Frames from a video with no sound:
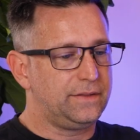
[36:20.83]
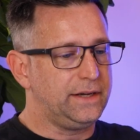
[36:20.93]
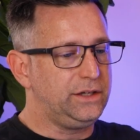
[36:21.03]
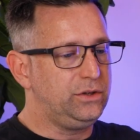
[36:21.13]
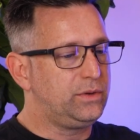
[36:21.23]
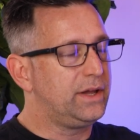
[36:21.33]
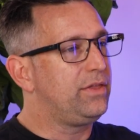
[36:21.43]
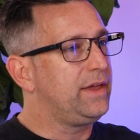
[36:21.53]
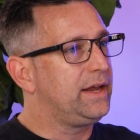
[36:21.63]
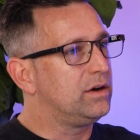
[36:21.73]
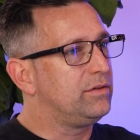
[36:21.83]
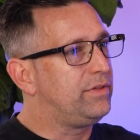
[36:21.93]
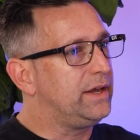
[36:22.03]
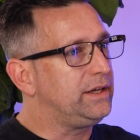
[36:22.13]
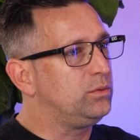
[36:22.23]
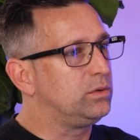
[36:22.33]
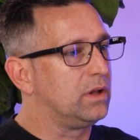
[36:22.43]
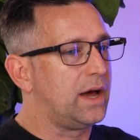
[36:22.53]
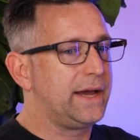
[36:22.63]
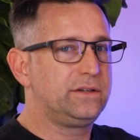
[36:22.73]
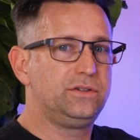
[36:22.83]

you can think of that you would like